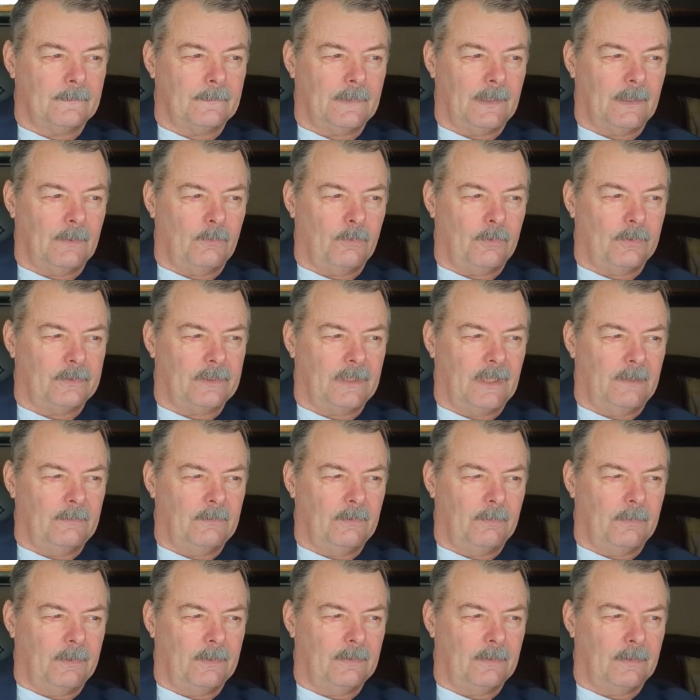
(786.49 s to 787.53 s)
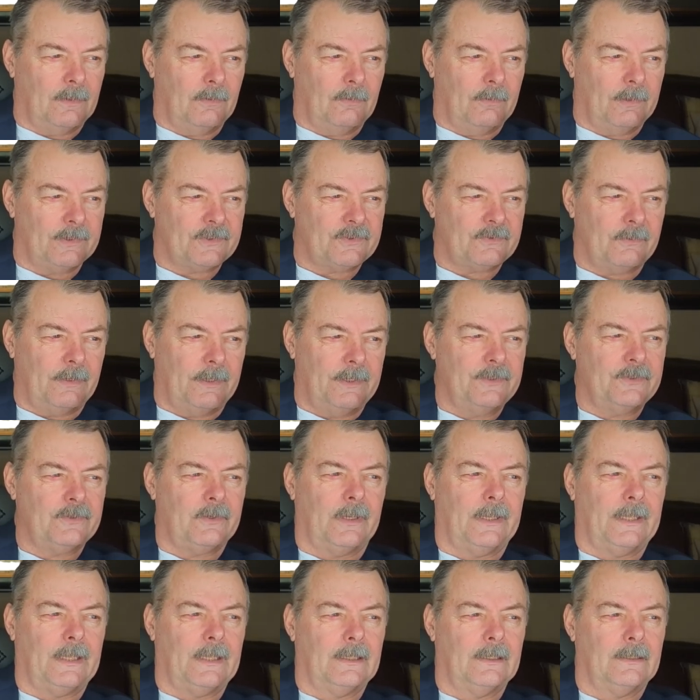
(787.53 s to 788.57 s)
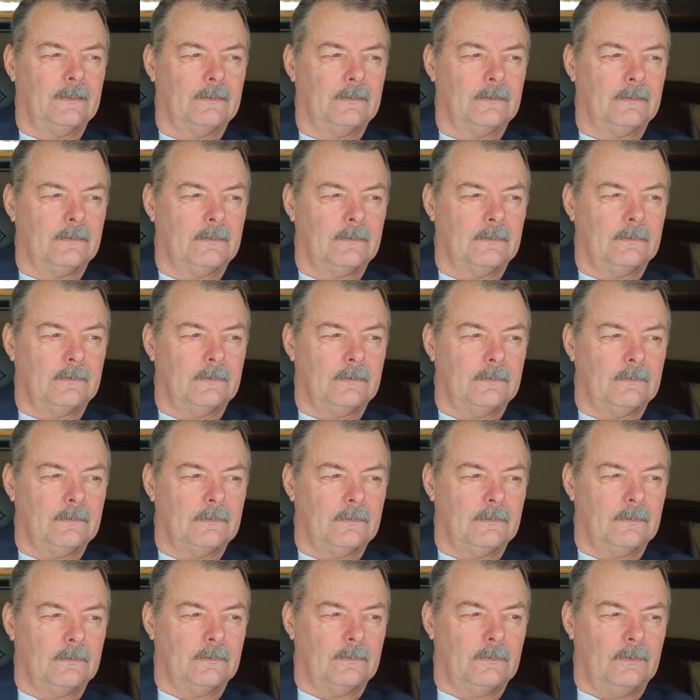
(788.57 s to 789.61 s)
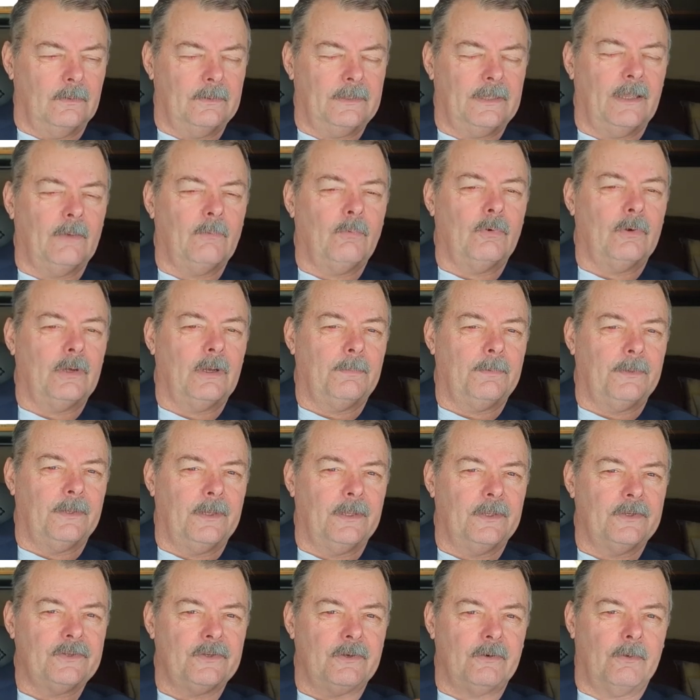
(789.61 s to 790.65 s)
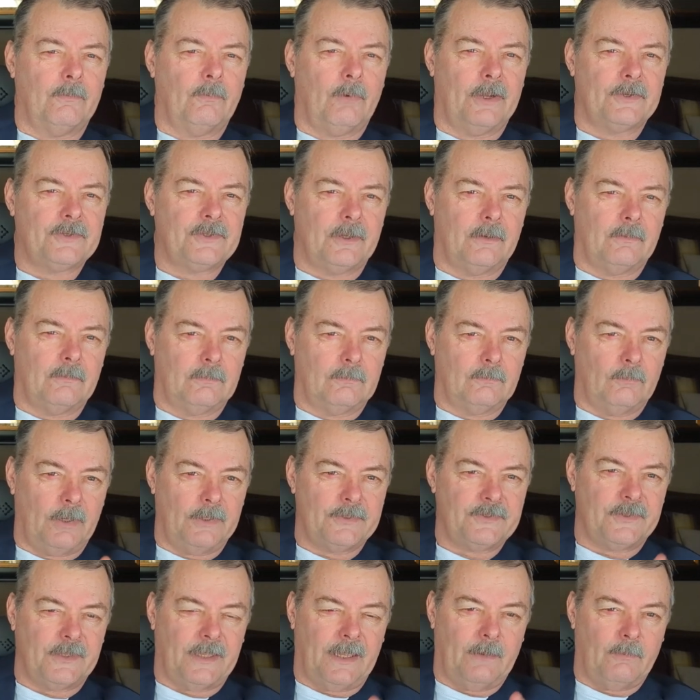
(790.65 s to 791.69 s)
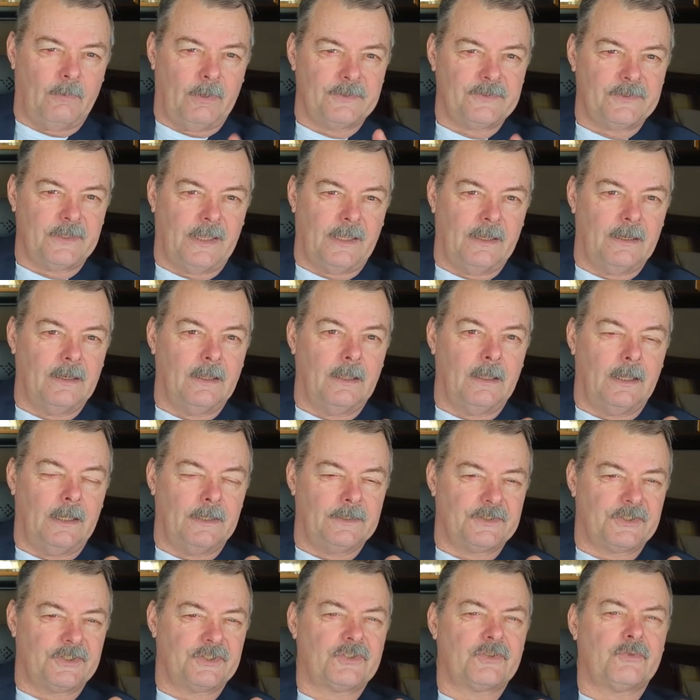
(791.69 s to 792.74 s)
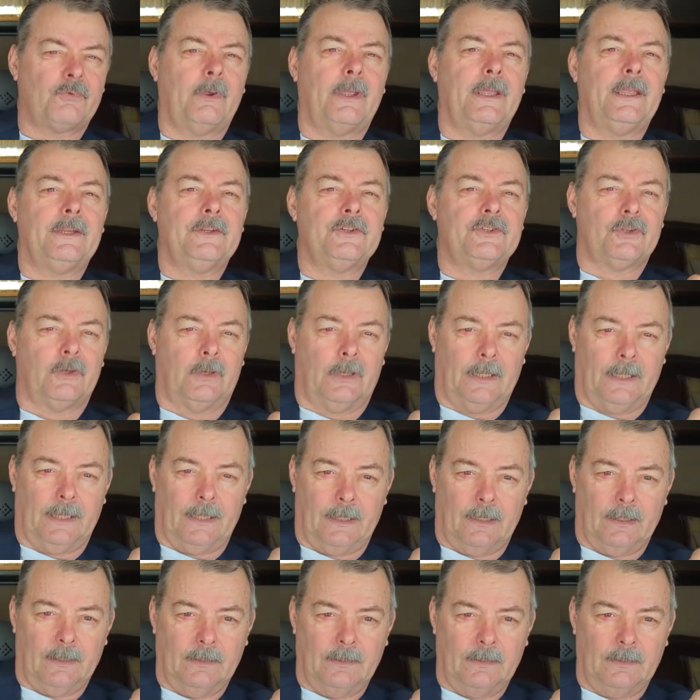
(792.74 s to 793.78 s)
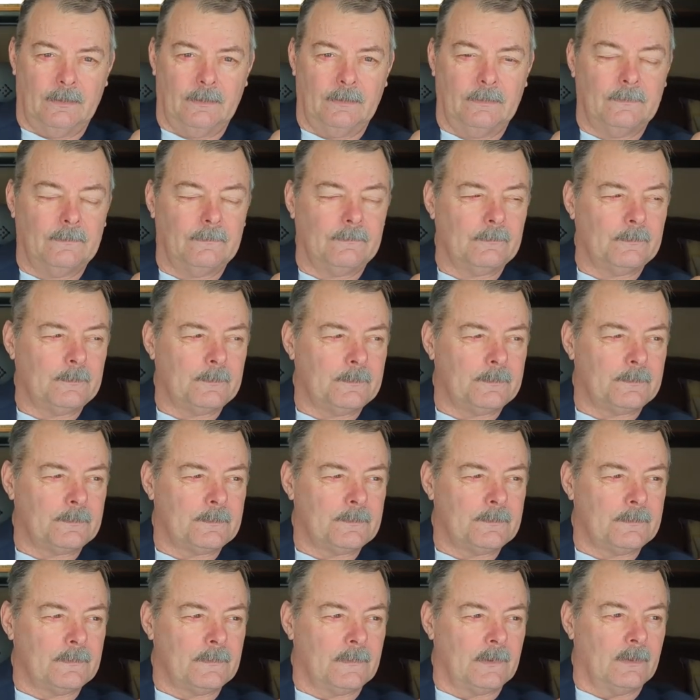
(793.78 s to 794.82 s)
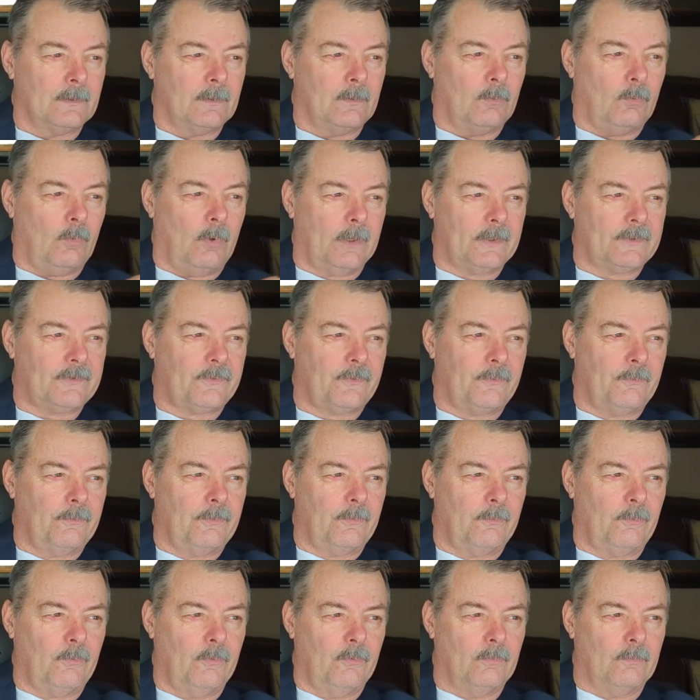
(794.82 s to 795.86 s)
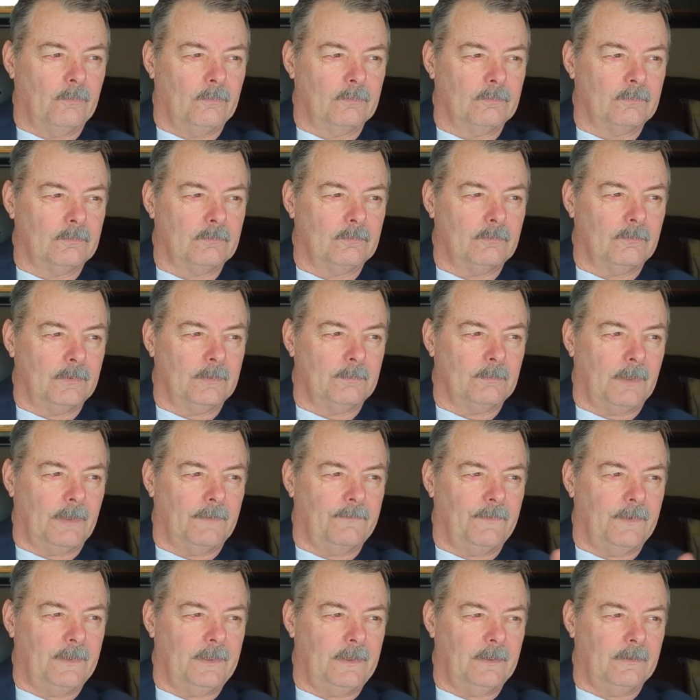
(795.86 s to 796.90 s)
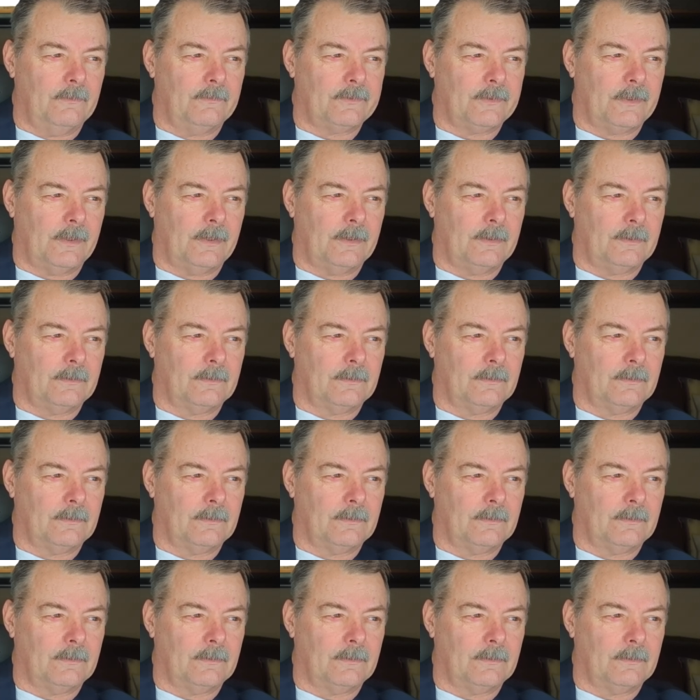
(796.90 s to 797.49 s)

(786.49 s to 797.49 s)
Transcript: That word came to me. They're a strangeling. Look that word up in the dictionary. Watch out. Watch that. Watch that. A strangeling walks through the room when my video's on.